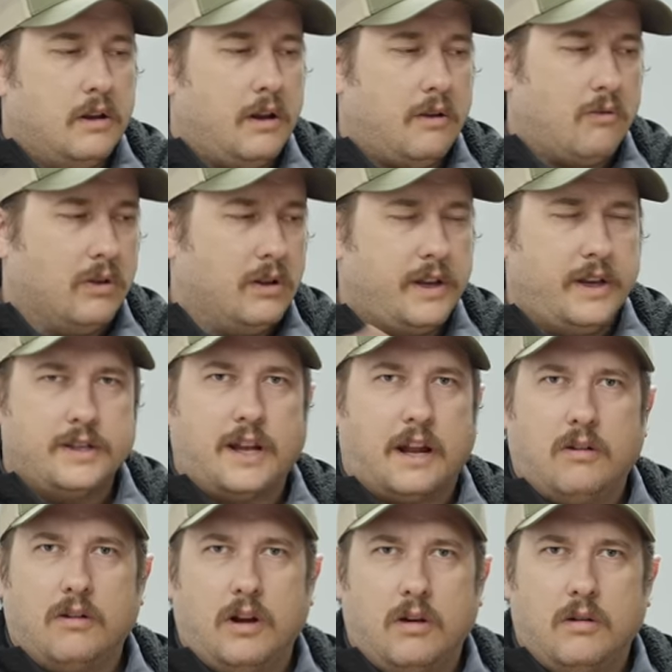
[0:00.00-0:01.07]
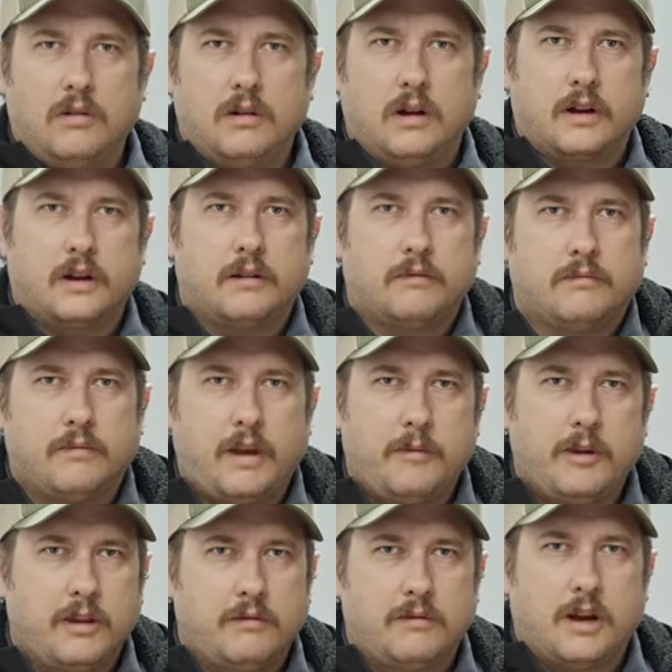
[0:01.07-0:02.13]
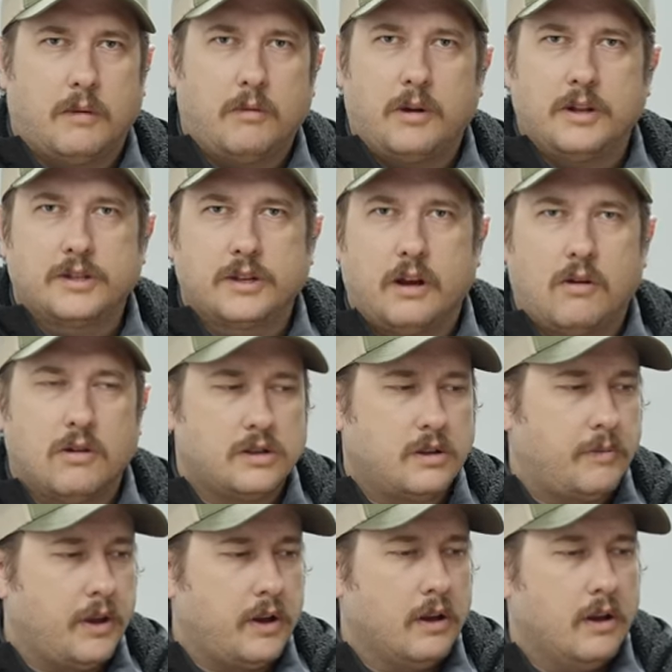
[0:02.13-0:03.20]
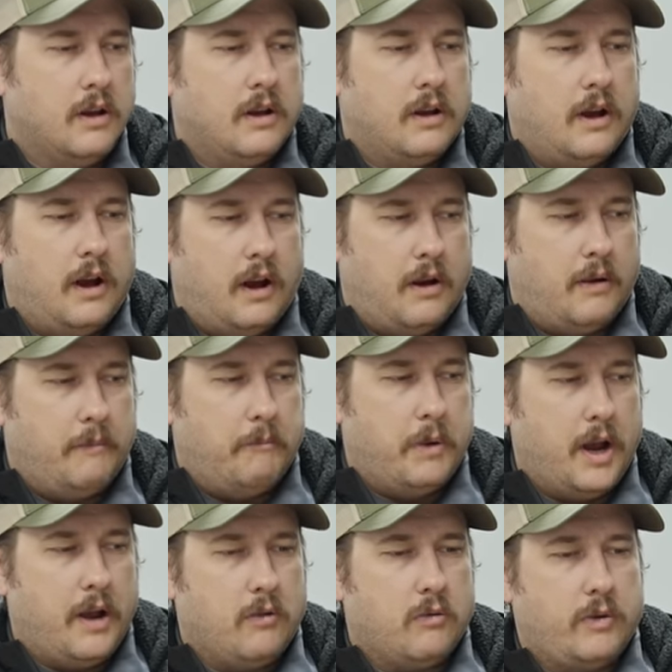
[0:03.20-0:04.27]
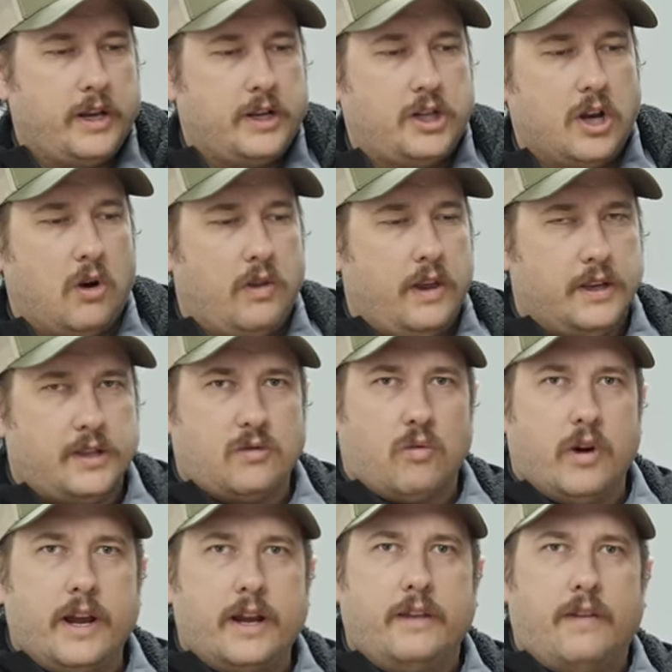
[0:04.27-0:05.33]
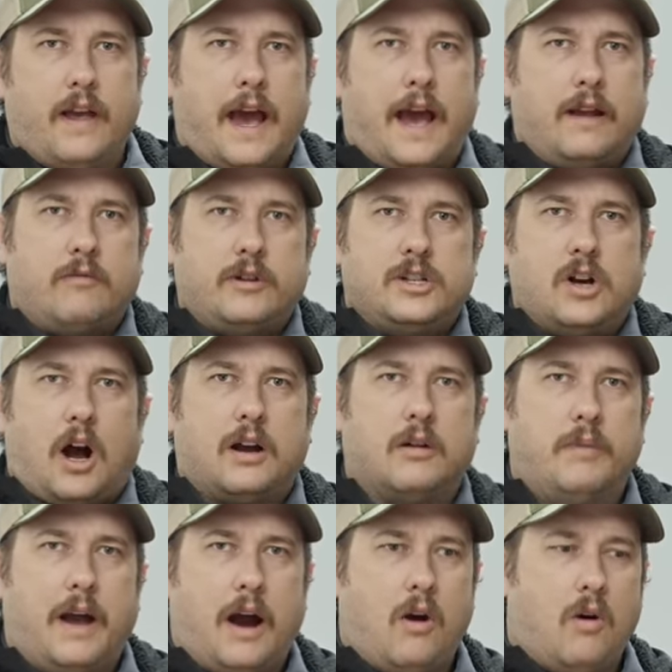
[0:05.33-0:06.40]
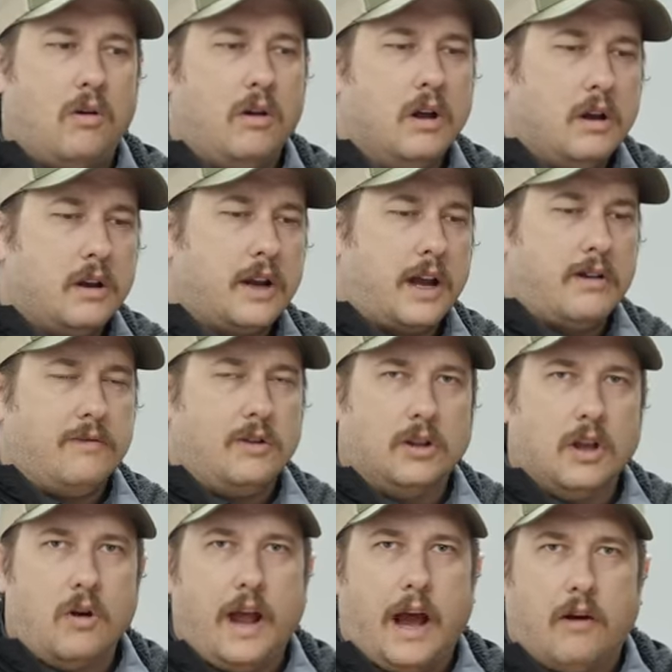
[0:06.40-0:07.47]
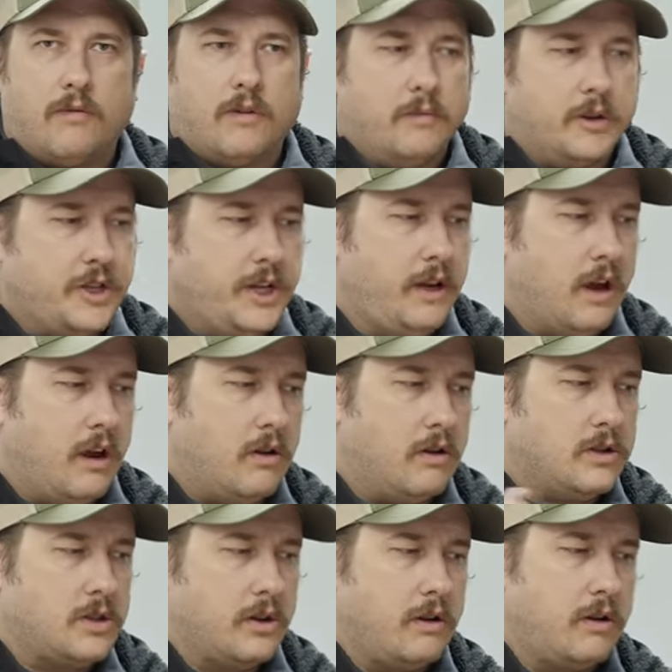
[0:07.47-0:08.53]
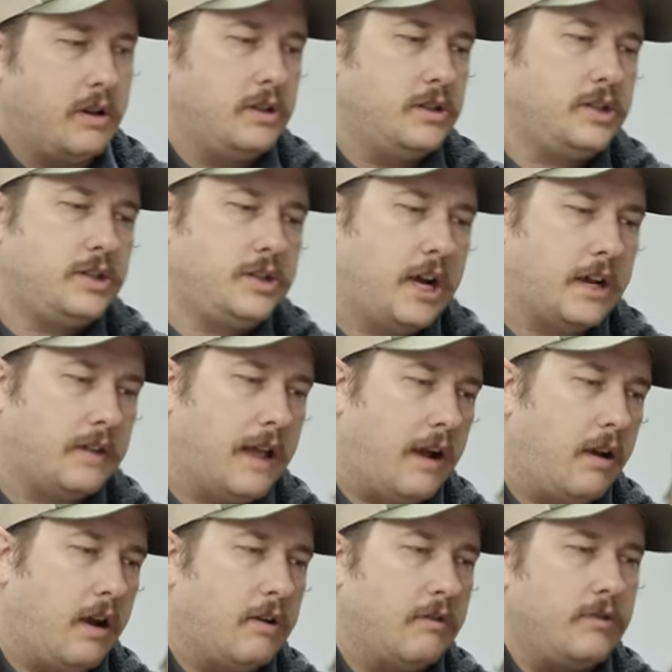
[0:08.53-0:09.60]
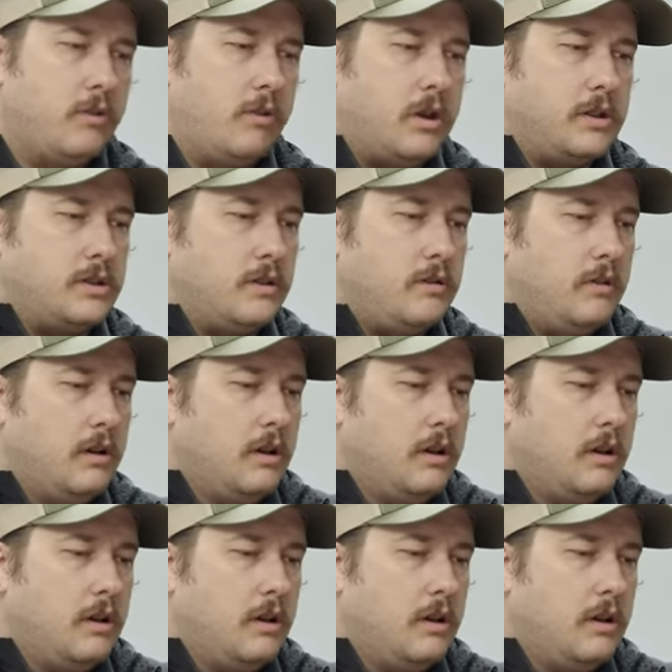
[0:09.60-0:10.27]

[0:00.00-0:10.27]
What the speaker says: released, I don't know, maybe a couple months ago or something. But we show this rig in that, and we talk about kind of a loadout for machine gunners, so you can check that out if you want to.